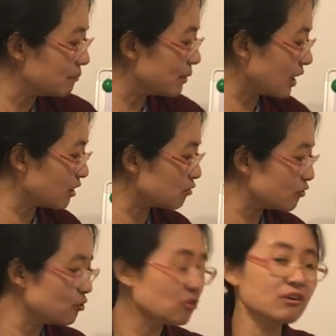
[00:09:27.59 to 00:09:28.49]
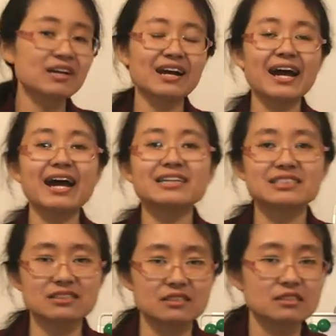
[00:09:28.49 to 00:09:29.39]
amount of uric
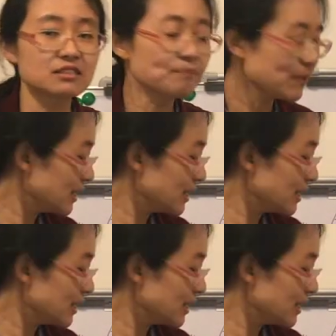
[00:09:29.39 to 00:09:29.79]
acid?